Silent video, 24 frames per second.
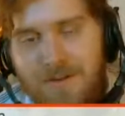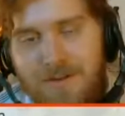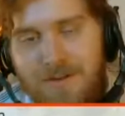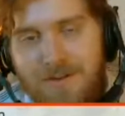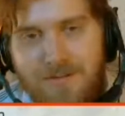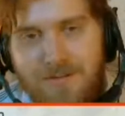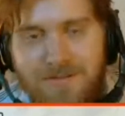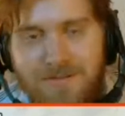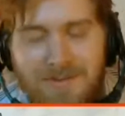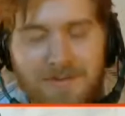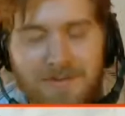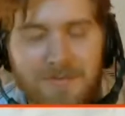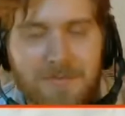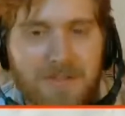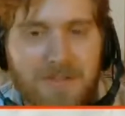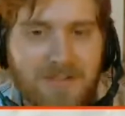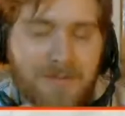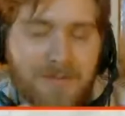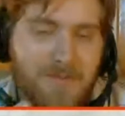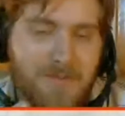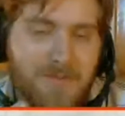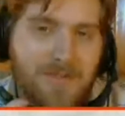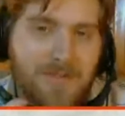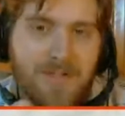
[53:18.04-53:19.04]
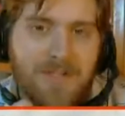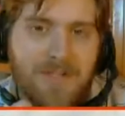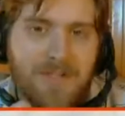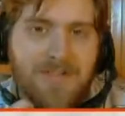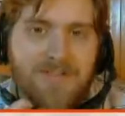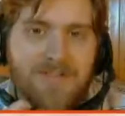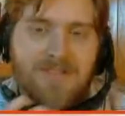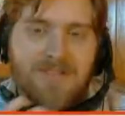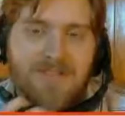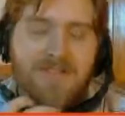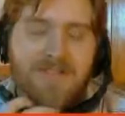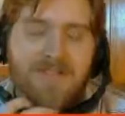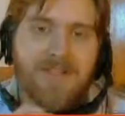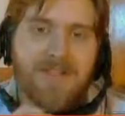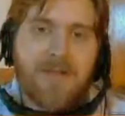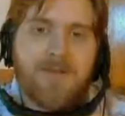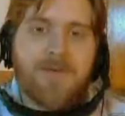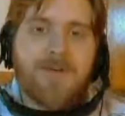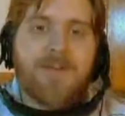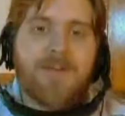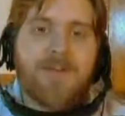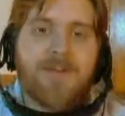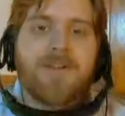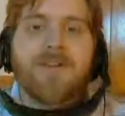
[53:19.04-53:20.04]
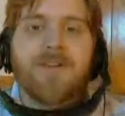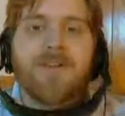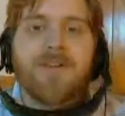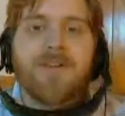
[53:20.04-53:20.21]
Well, I mean, I'm sure he'd see it that way. That should way. be the